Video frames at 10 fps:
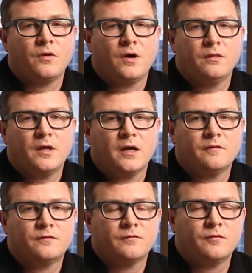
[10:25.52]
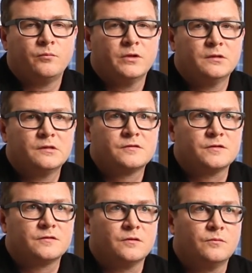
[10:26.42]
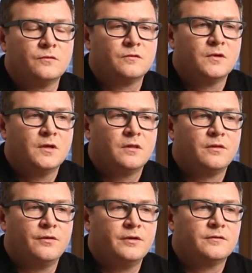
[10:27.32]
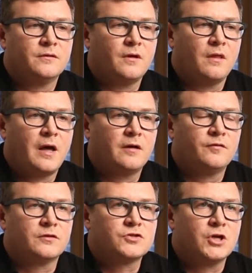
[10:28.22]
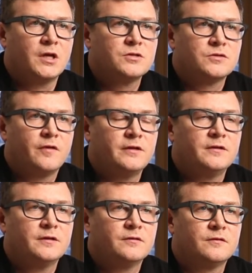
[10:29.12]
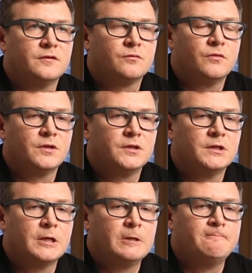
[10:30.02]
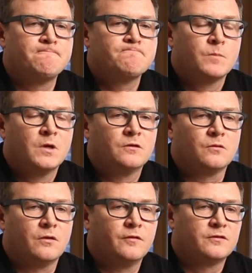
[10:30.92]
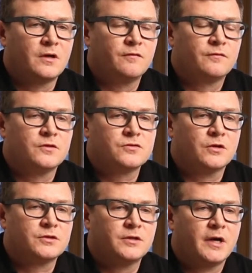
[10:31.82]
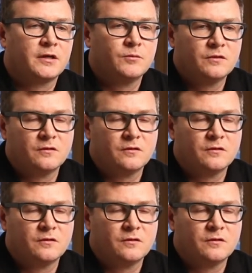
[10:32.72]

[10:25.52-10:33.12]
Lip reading: a lot of different building systems, there isn't a lot of exchange of ideas. It's really sort of a set of construction documents